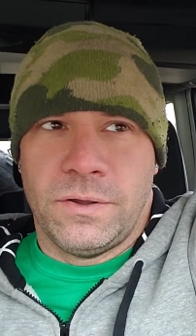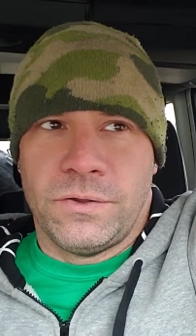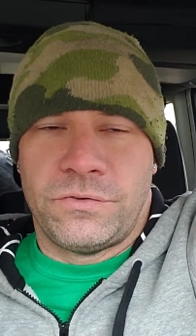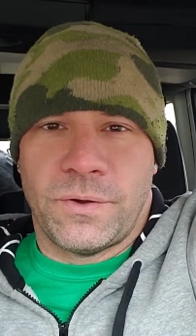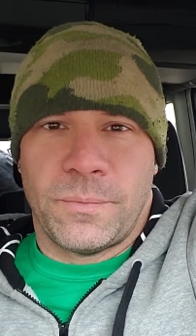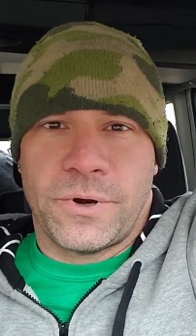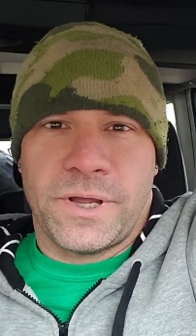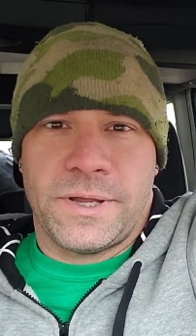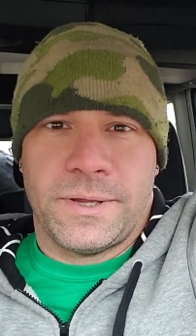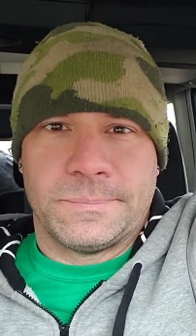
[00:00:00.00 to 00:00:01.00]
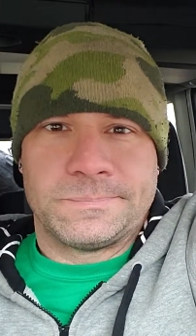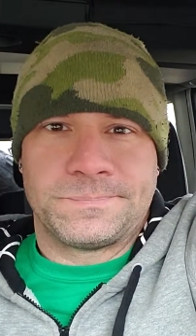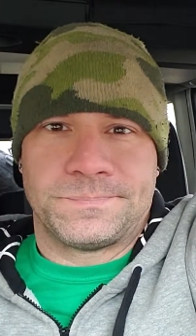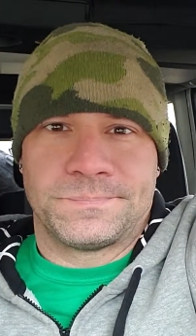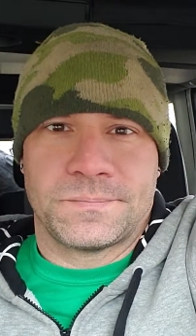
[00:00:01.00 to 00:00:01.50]
somebody
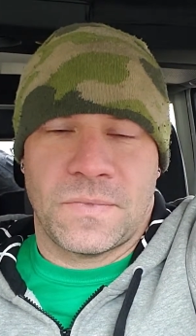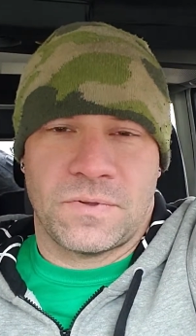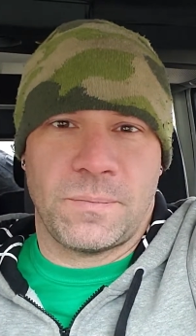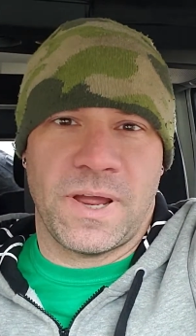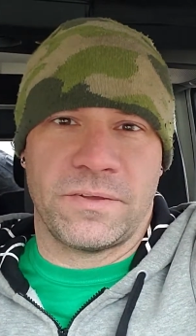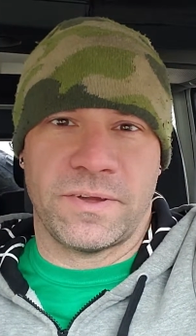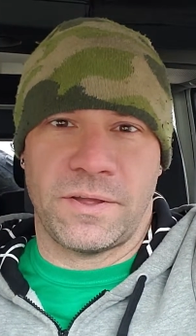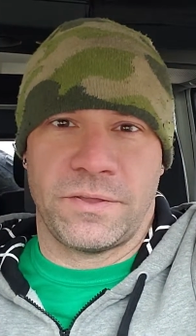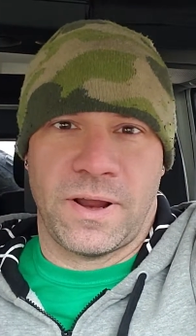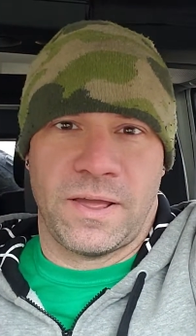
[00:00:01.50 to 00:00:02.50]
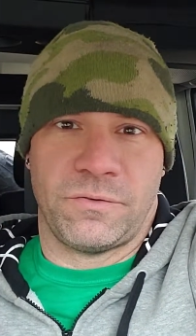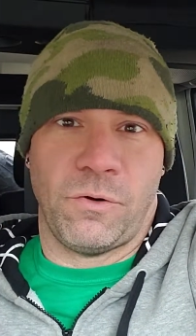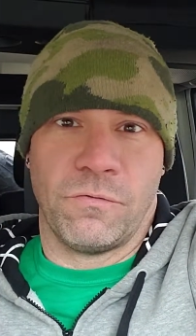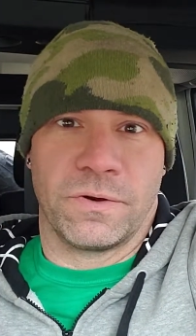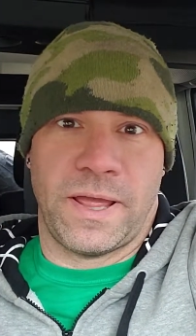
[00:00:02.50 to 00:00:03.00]
else out there has
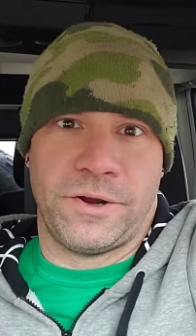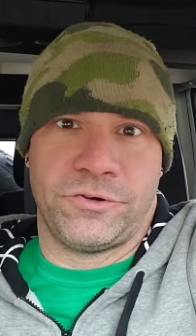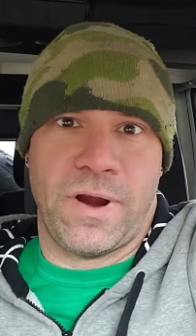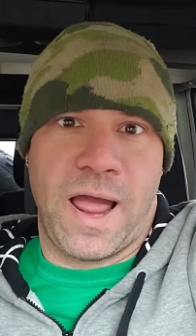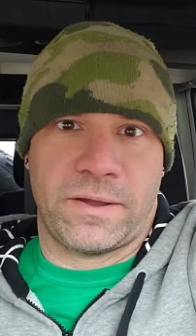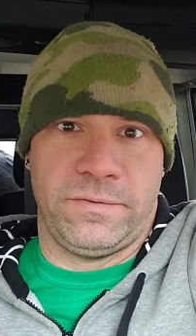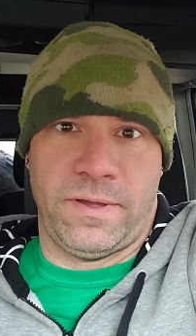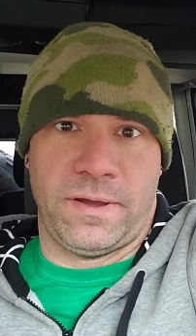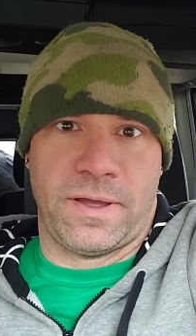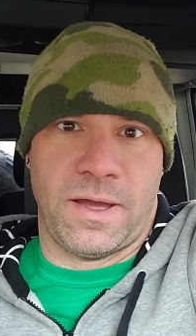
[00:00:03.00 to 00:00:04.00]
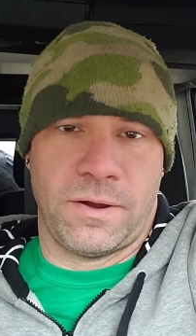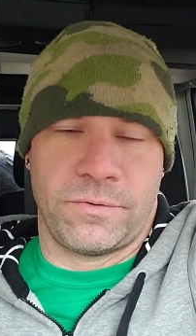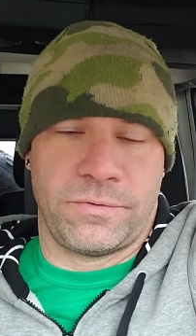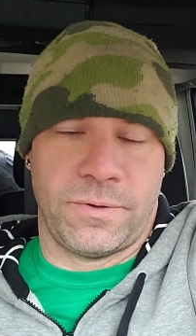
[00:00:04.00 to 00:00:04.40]
overlandtracks.com or